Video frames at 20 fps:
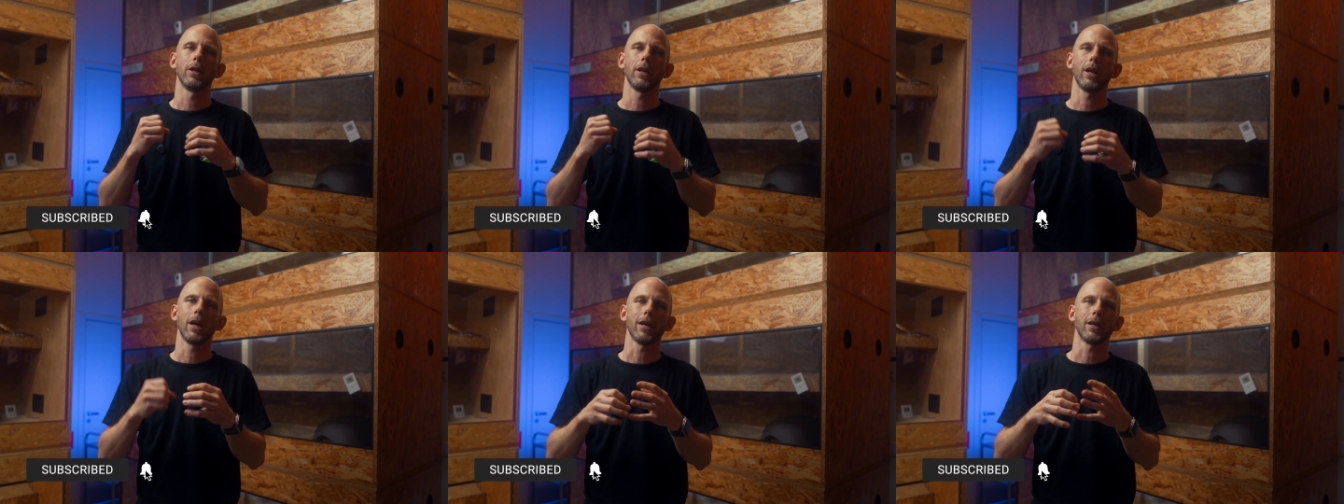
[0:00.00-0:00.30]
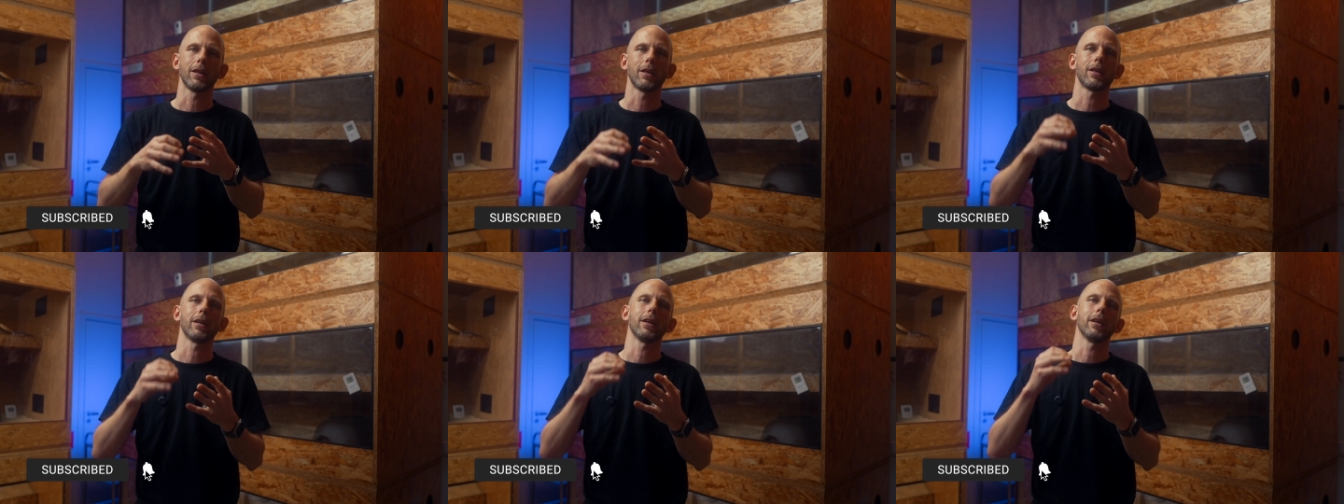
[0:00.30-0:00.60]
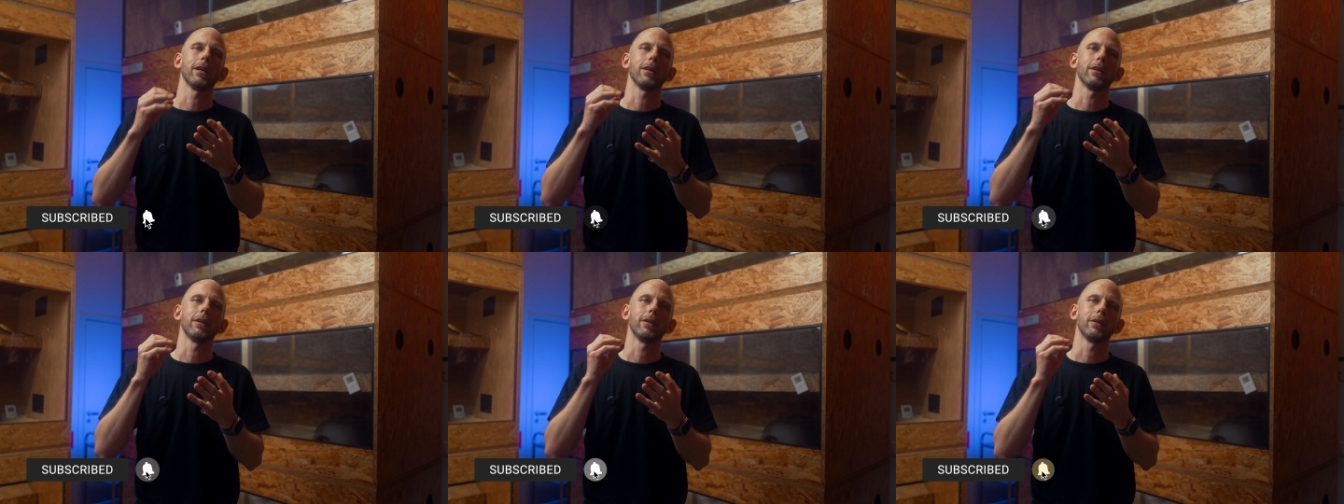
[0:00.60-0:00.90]
like
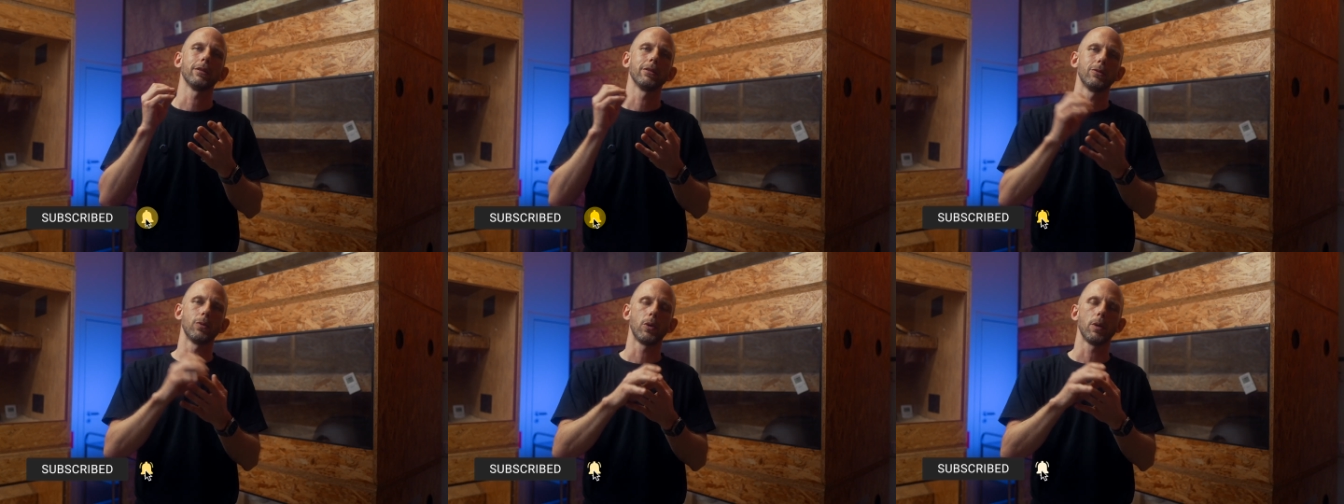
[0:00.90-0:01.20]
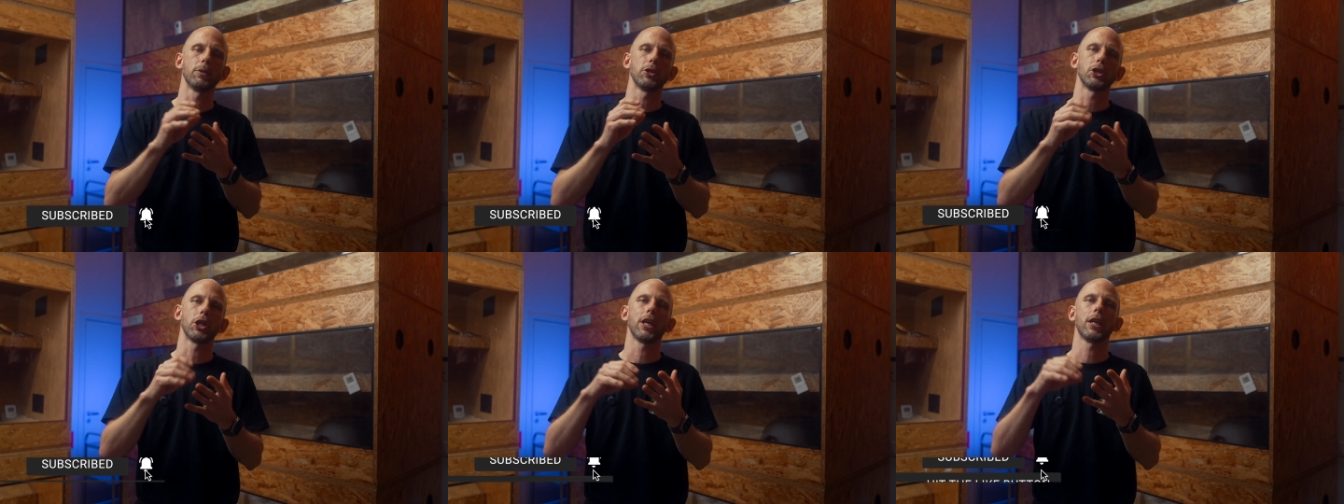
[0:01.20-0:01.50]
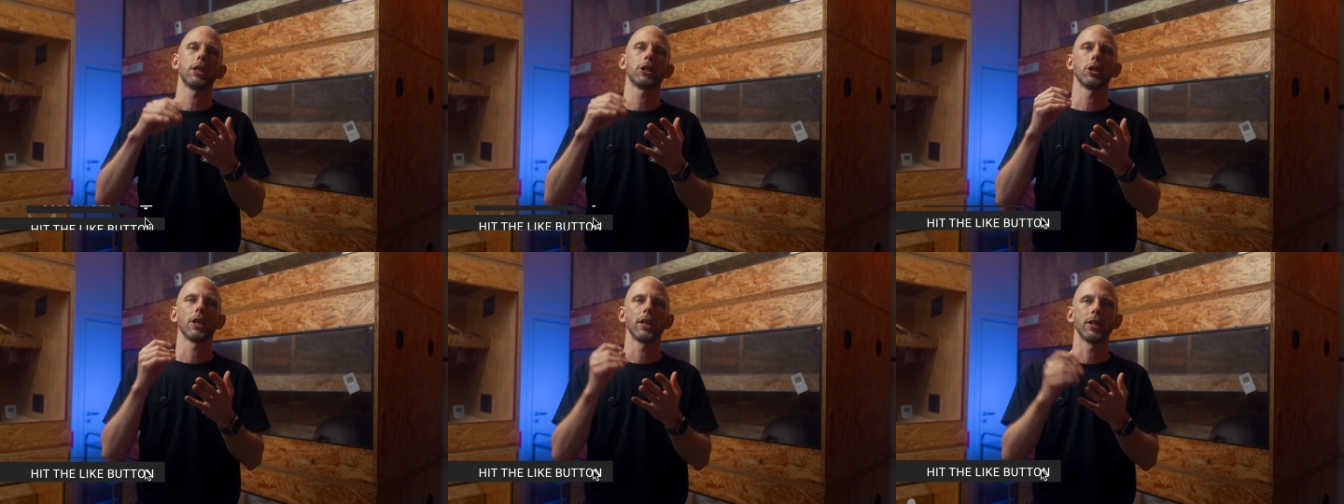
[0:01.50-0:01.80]
uh, the
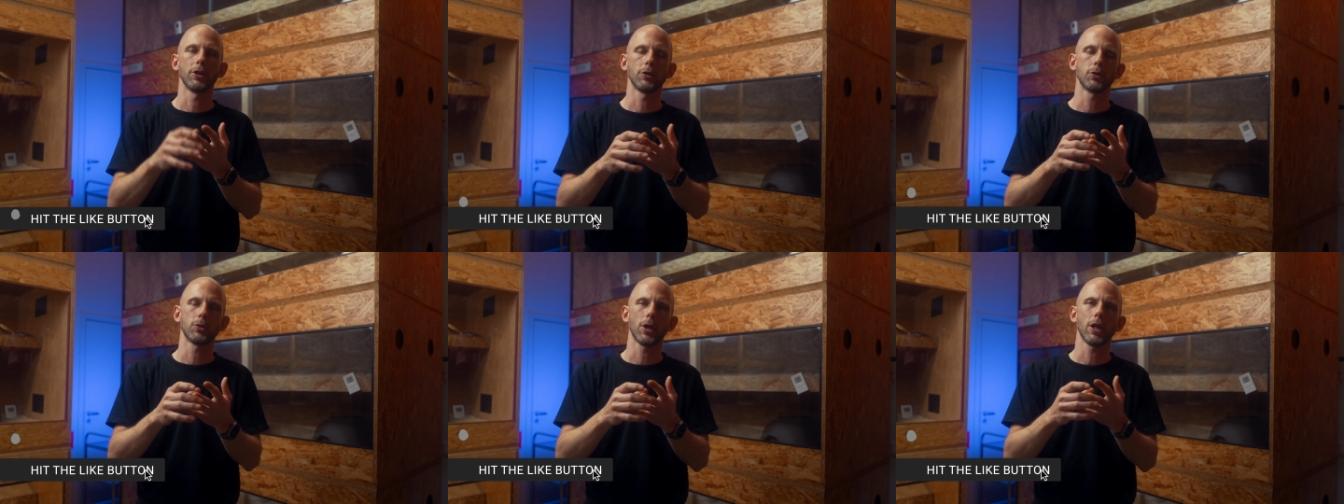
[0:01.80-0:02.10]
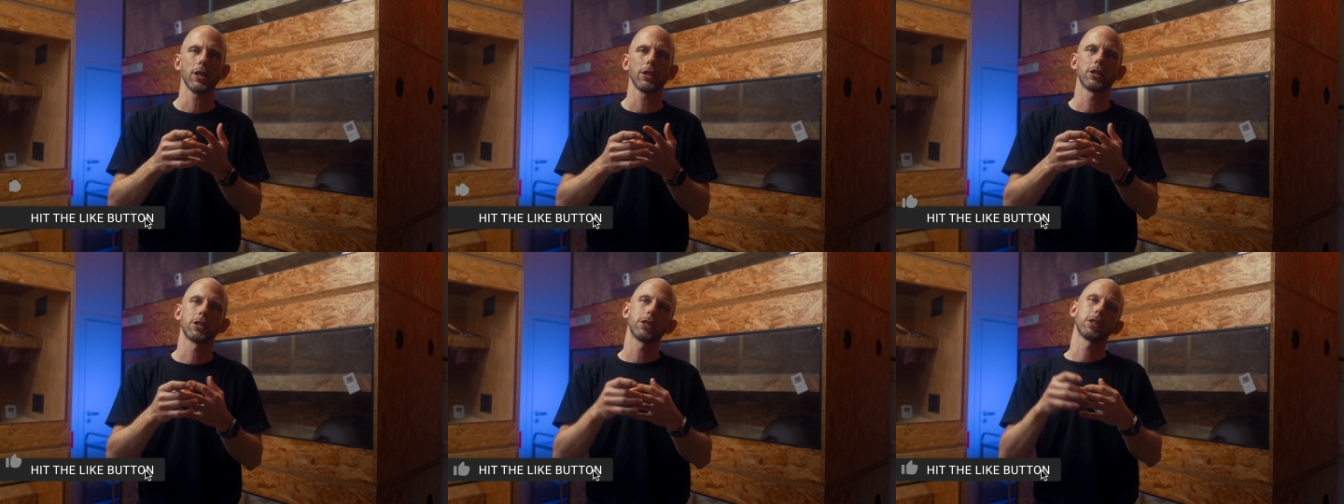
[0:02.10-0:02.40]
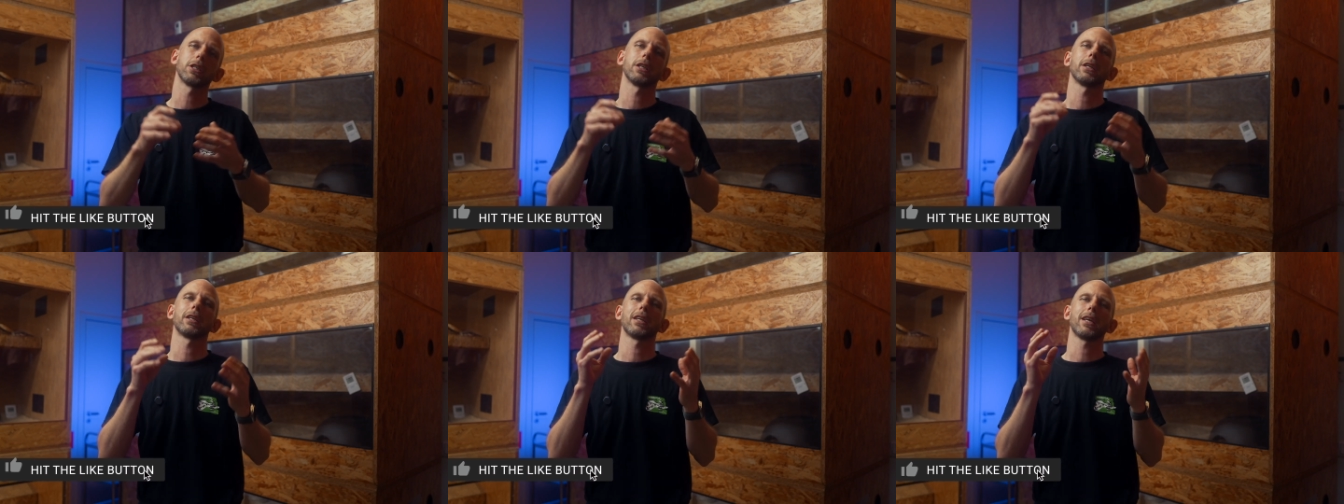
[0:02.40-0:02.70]
reputation and the
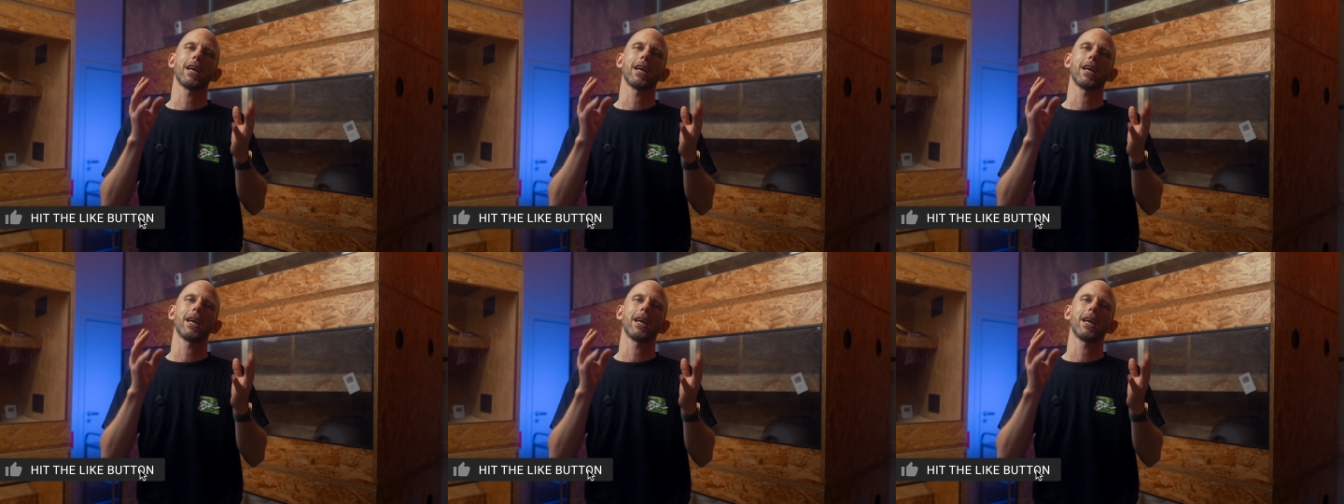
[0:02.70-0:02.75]
trust.